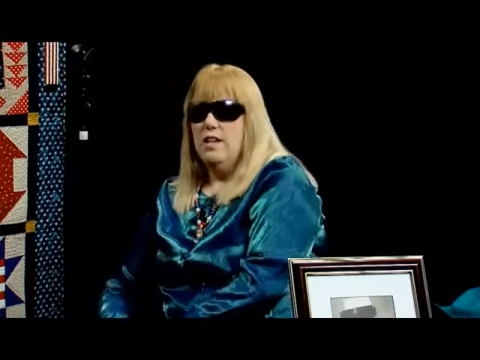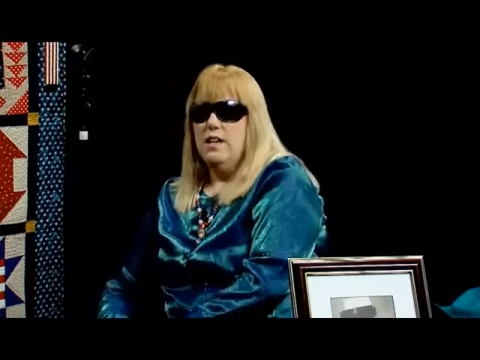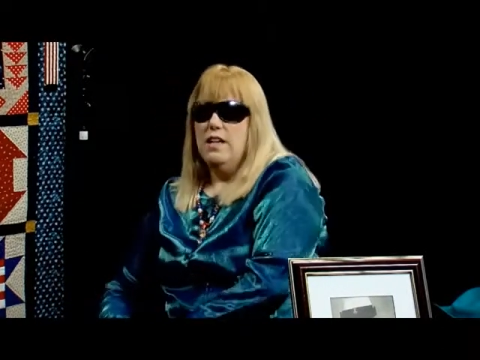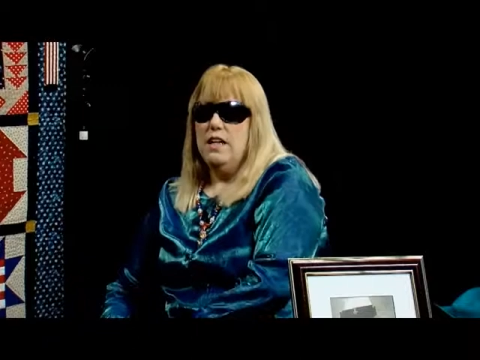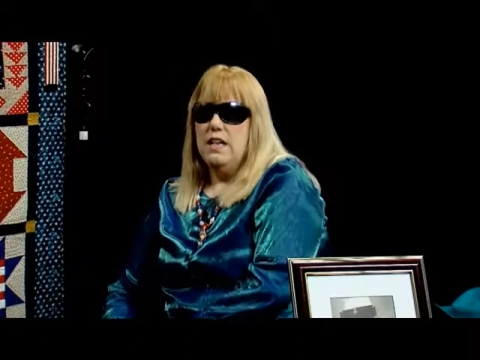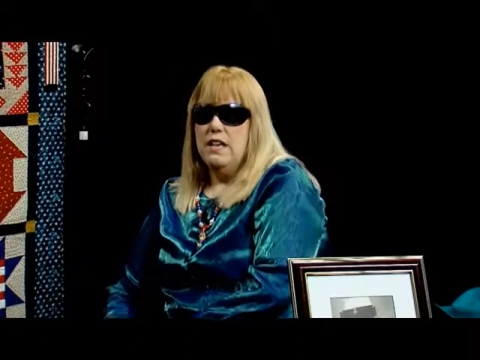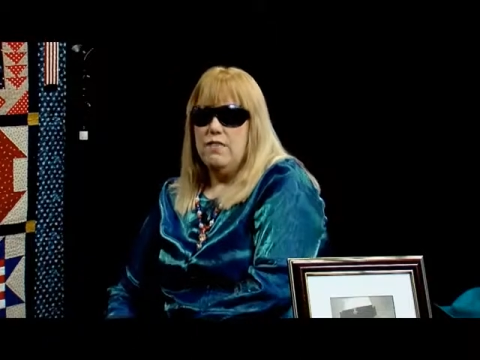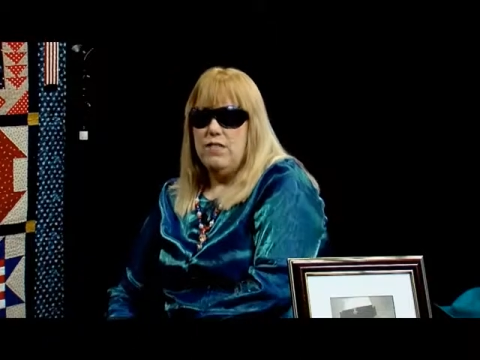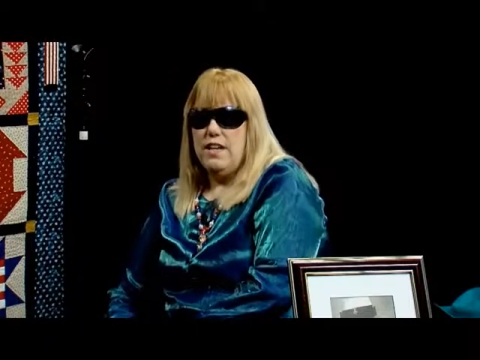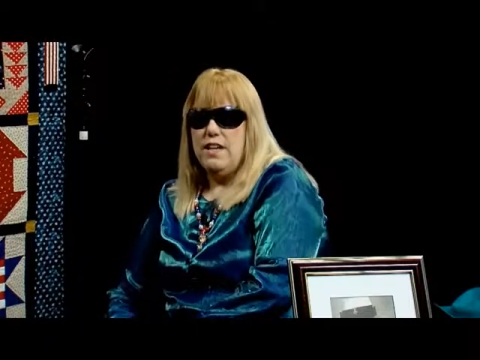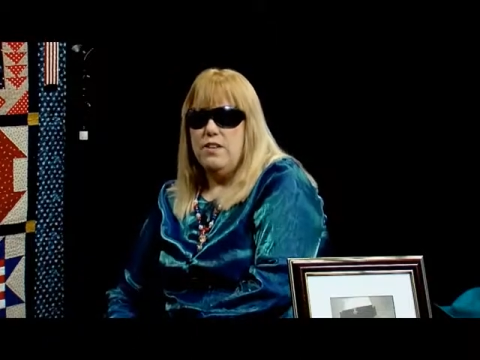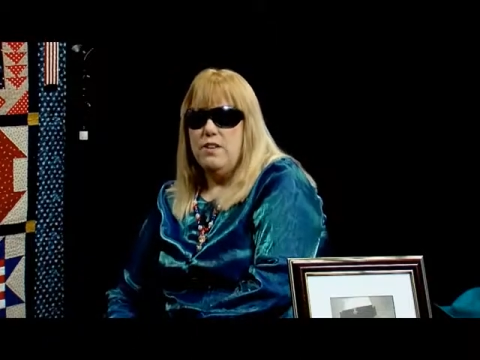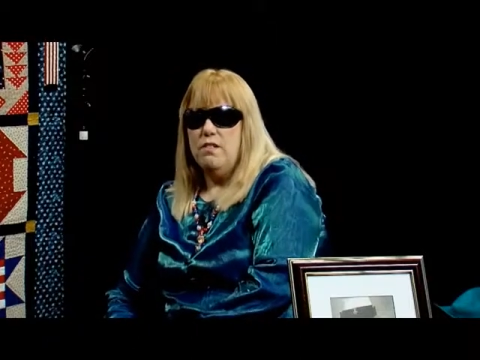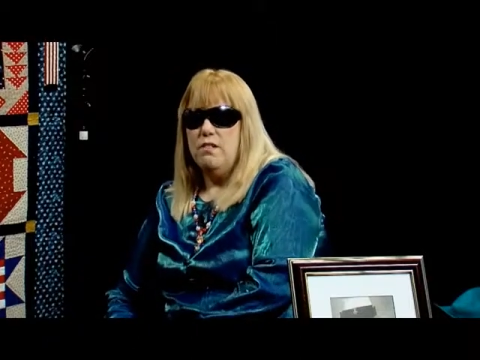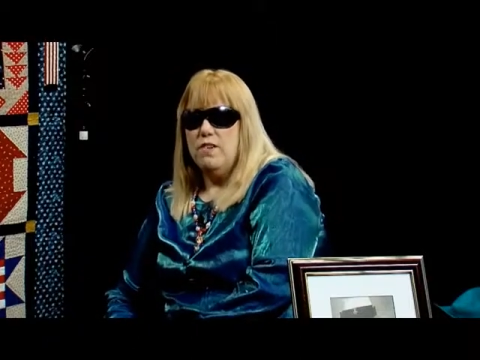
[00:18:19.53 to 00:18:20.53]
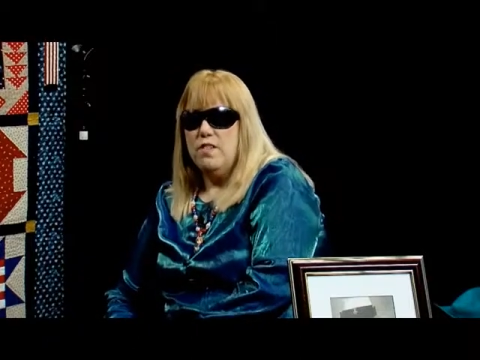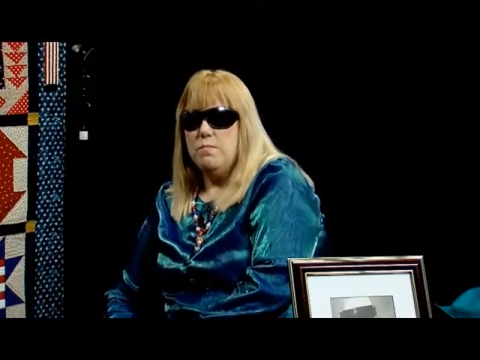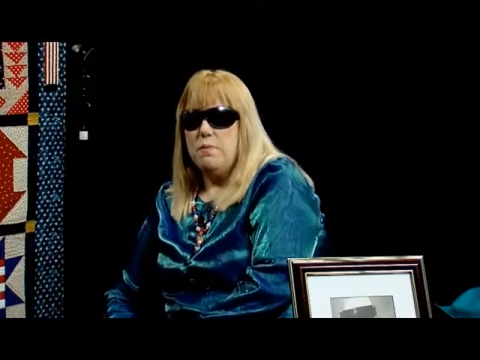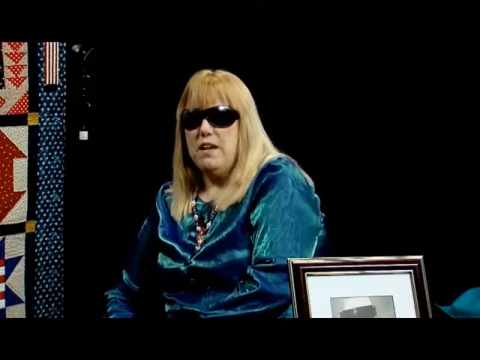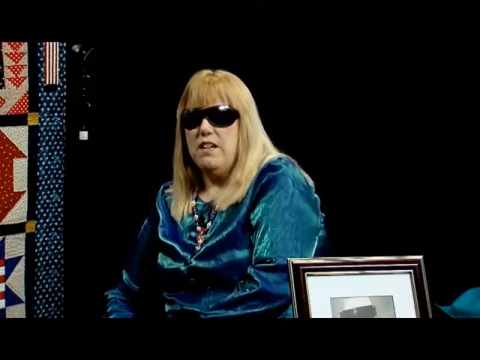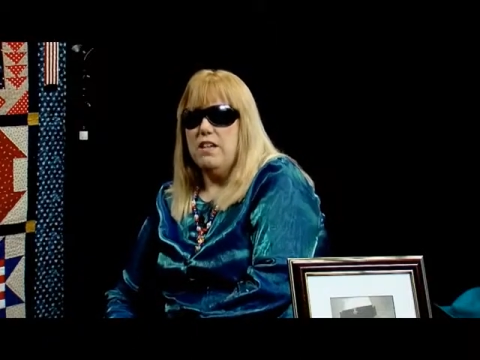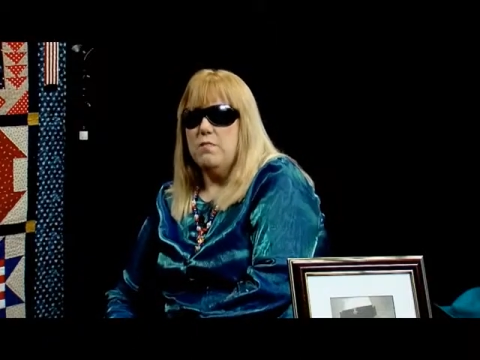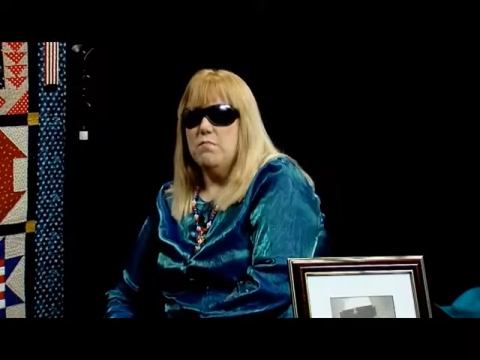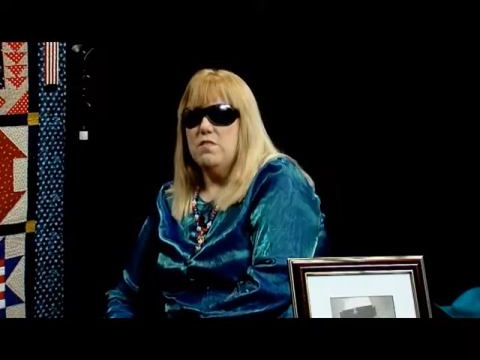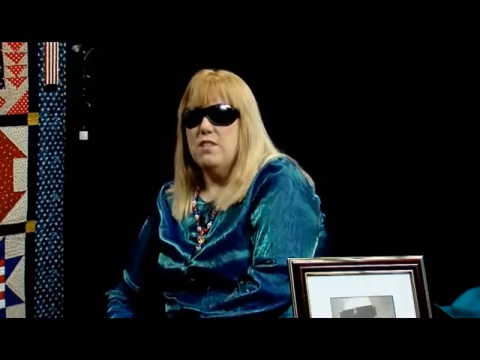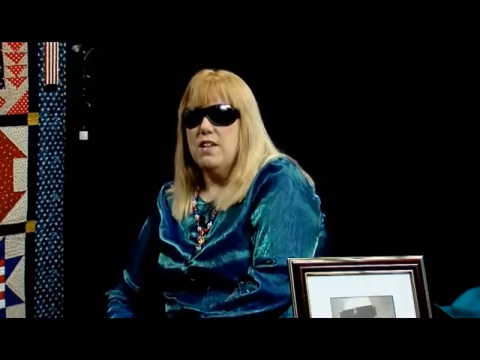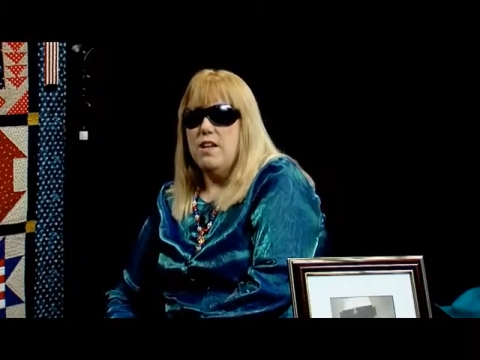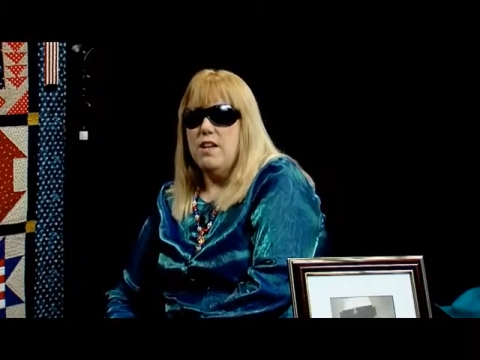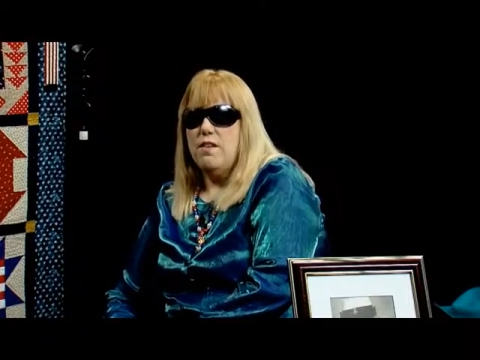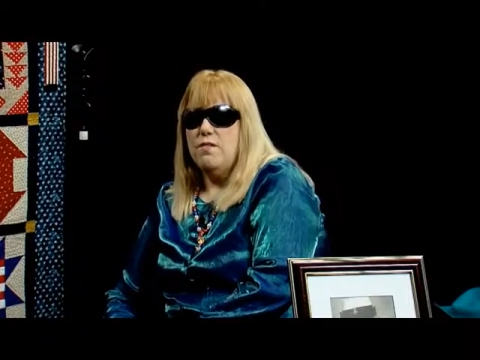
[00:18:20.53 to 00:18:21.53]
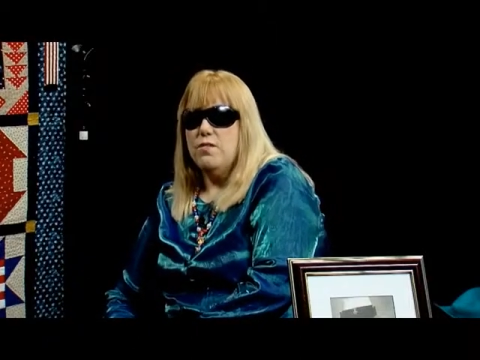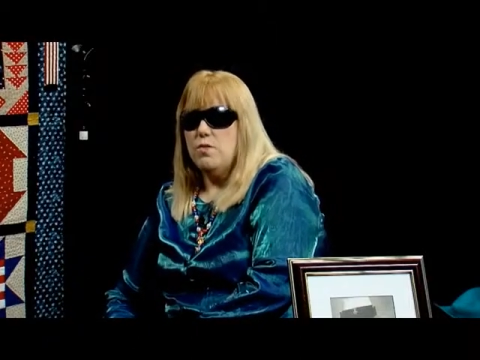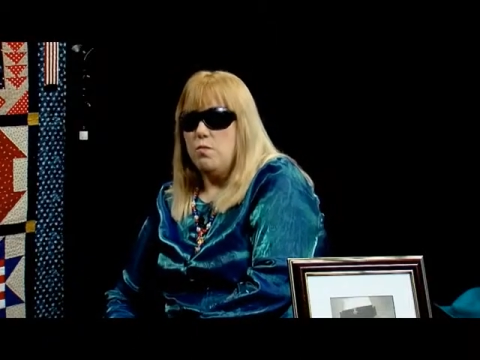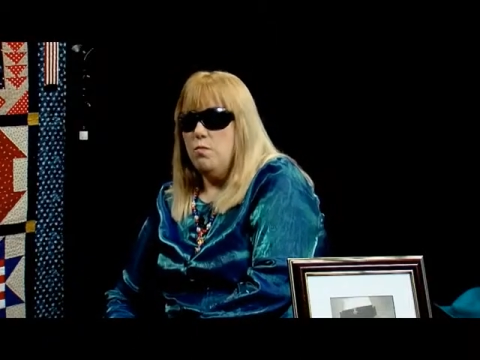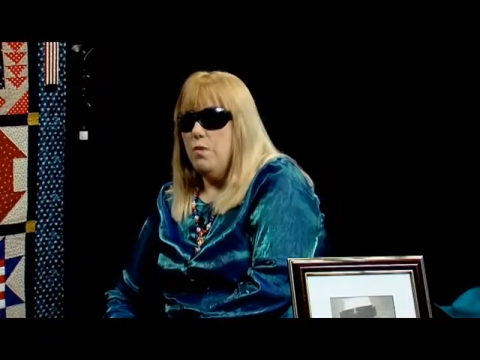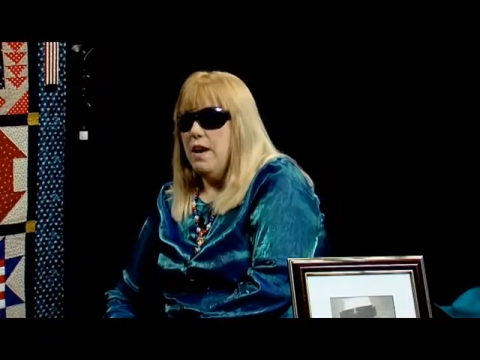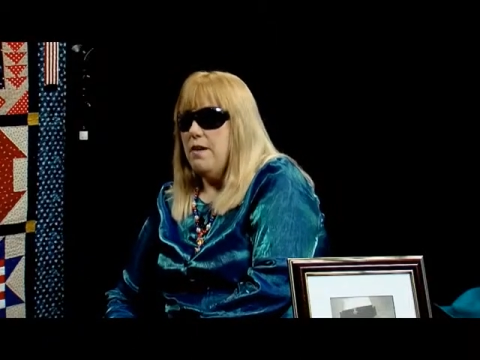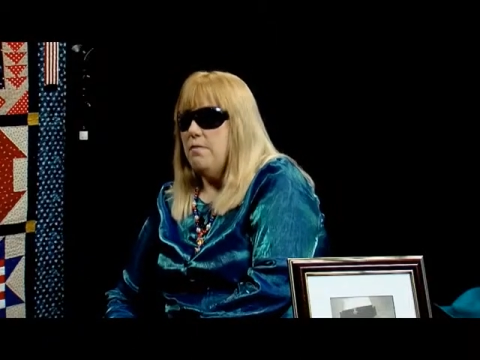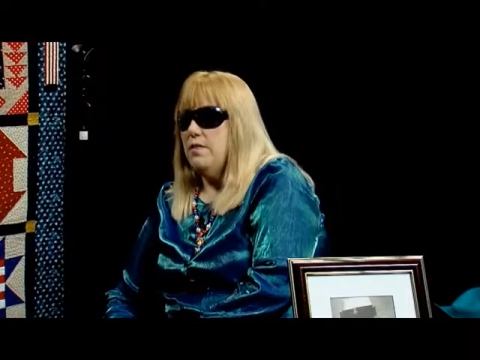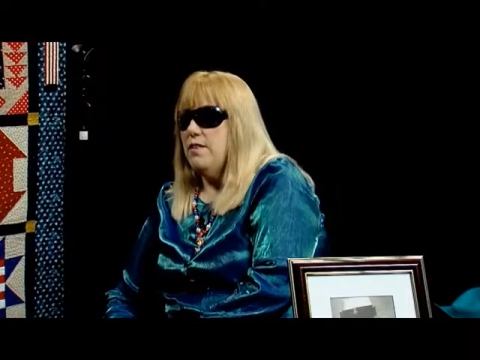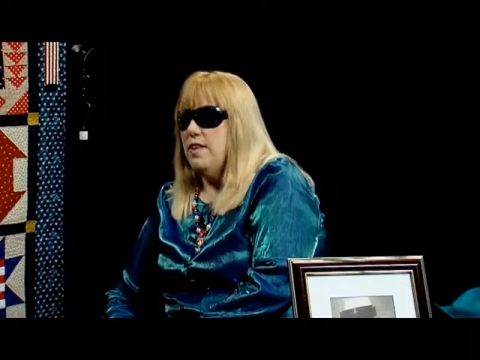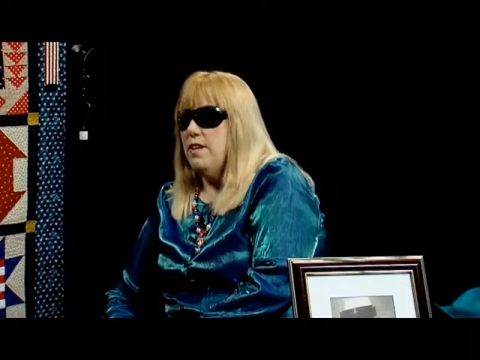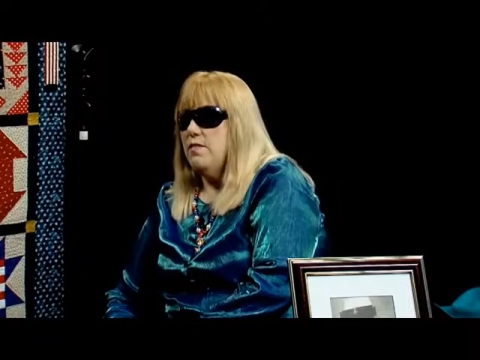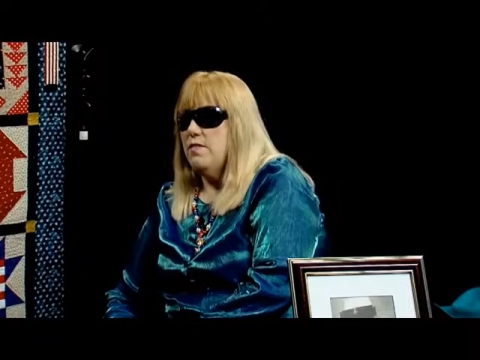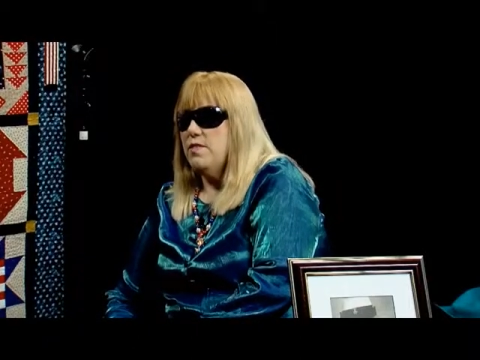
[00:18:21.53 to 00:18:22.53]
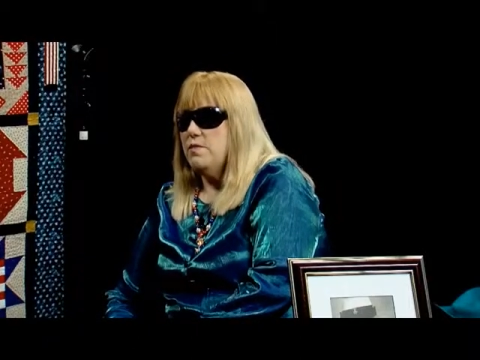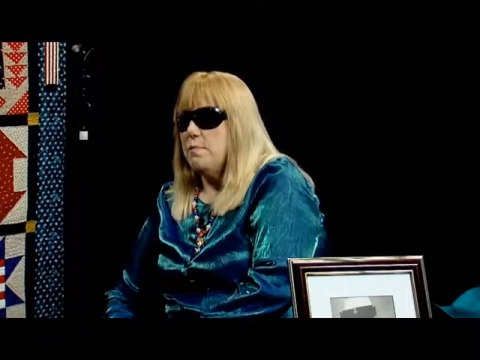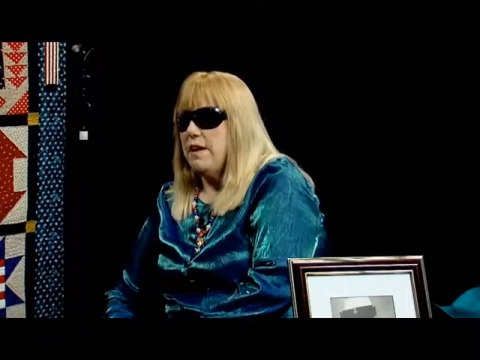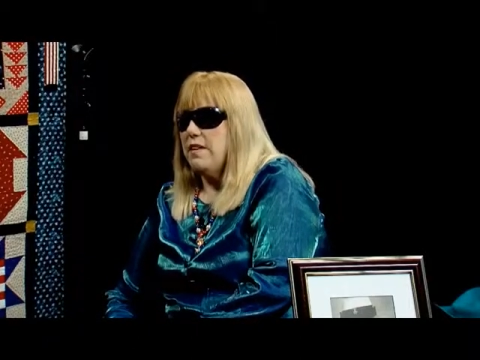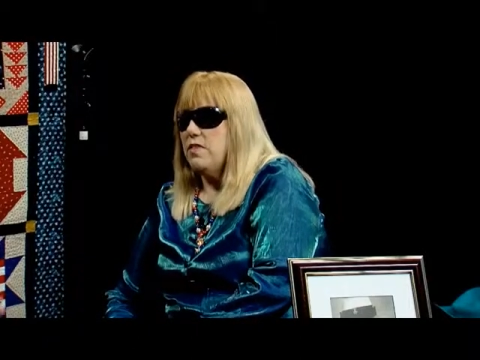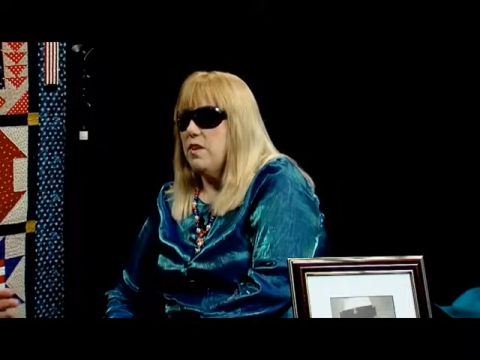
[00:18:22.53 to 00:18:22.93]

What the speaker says: If they don't respect themselves, why would they respect their